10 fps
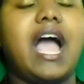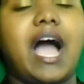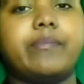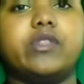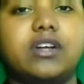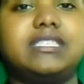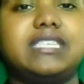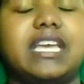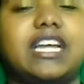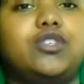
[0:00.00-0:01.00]
I'm not
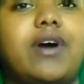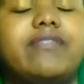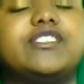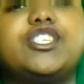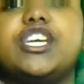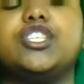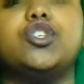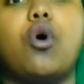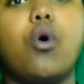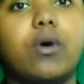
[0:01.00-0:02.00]
saying that you have to change
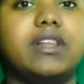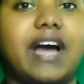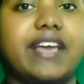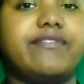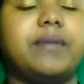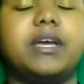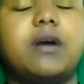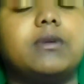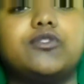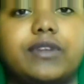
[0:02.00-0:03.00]
your whole life and
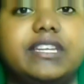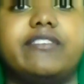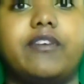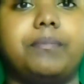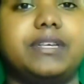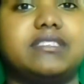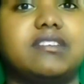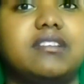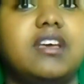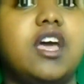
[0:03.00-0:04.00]
become a totally different
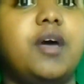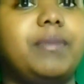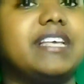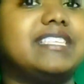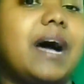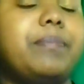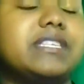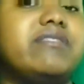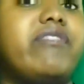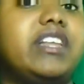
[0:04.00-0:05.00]
person, because that
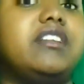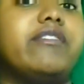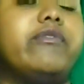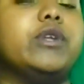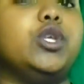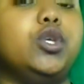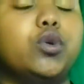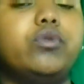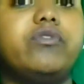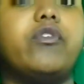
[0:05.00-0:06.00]
person fell in love with
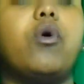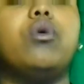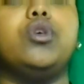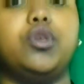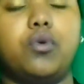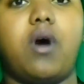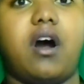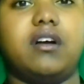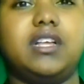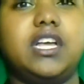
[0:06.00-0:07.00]
you for who you
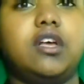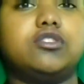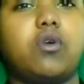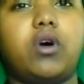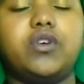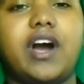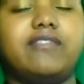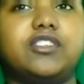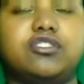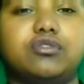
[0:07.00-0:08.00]
are. So all you
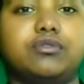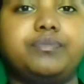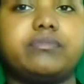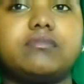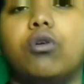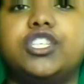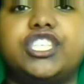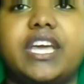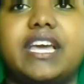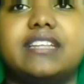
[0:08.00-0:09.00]
have to do was
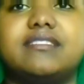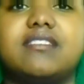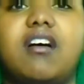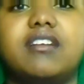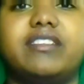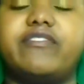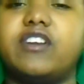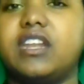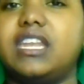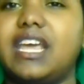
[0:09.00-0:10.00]
share on
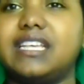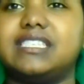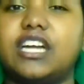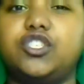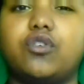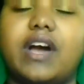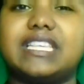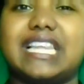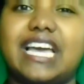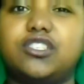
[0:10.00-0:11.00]
different things that you
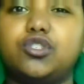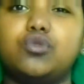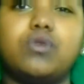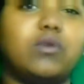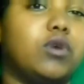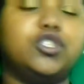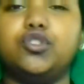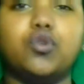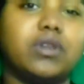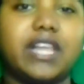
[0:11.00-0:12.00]
guys like to do and what
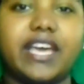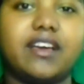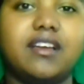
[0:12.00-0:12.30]
you don't like